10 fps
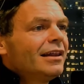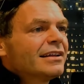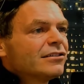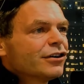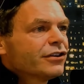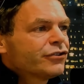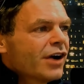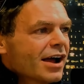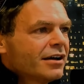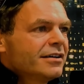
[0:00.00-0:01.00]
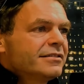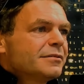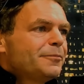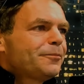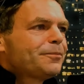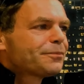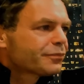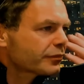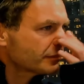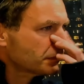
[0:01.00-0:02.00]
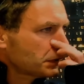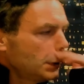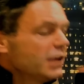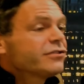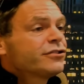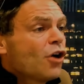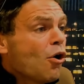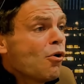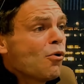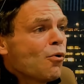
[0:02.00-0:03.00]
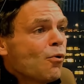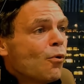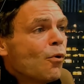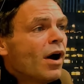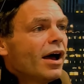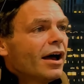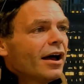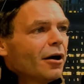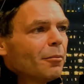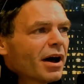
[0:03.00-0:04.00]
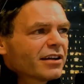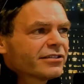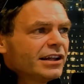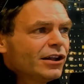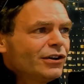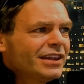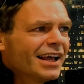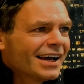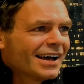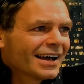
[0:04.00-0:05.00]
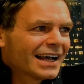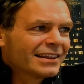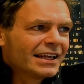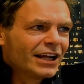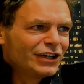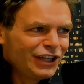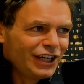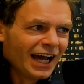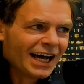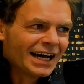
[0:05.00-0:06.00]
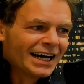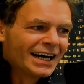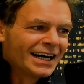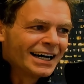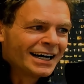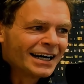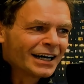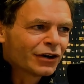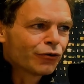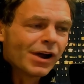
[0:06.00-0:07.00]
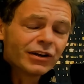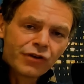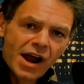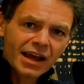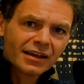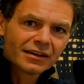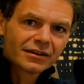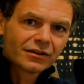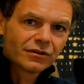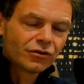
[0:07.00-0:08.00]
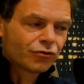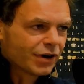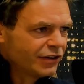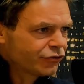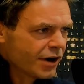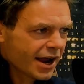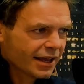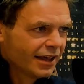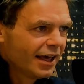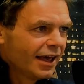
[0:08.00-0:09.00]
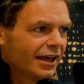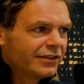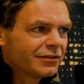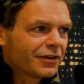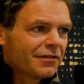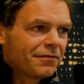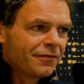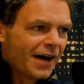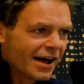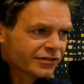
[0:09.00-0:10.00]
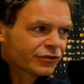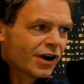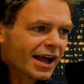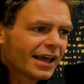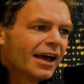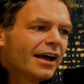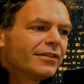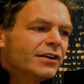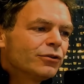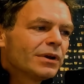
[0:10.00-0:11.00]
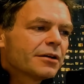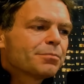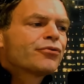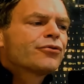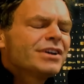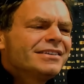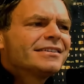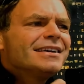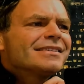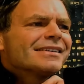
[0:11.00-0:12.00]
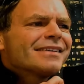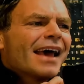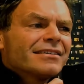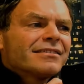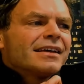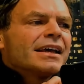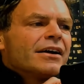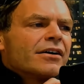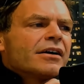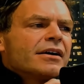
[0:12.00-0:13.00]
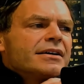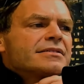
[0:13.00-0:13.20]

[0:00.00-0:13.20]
look at the track, guys. So, Barcelona, Catalonia. Great track. Great track. It's a very fast track. They do a lot of pre-season testing here, guys,